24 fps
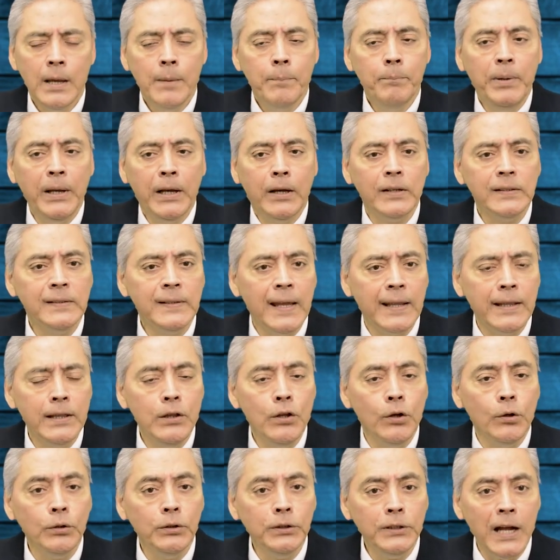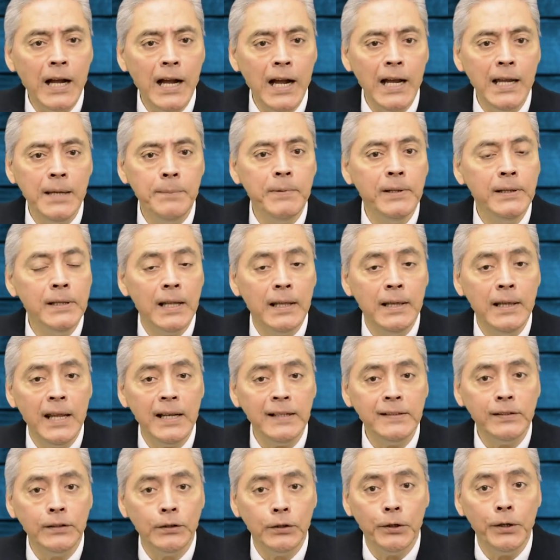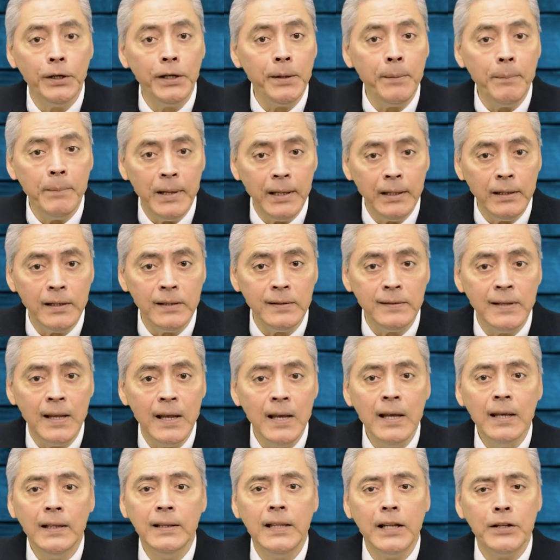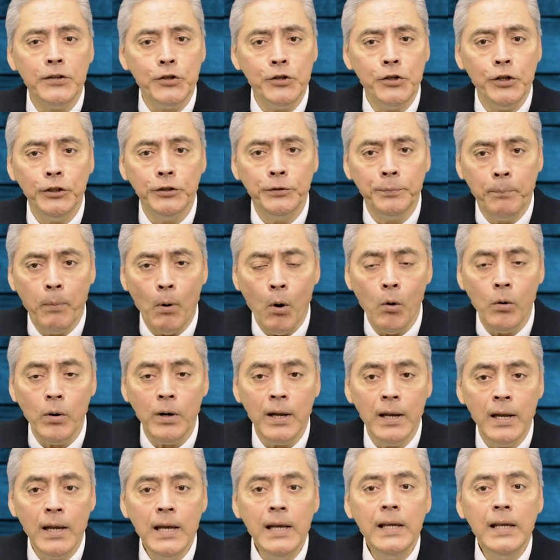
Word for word: Because at no time in the next thirty minutes that she spoke